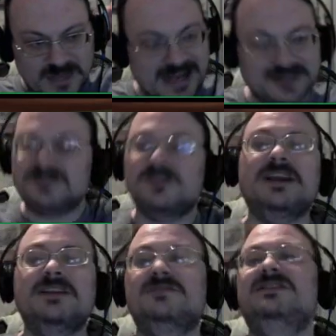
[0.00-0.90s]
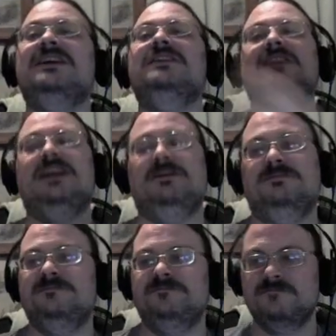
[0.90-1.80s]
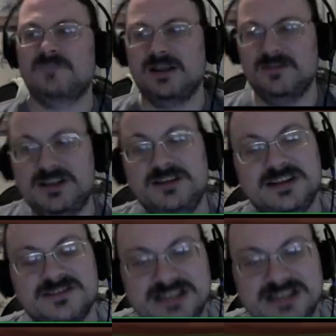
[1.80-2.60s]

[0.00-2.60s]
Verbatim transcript: hey, let's look at D&D. D&D is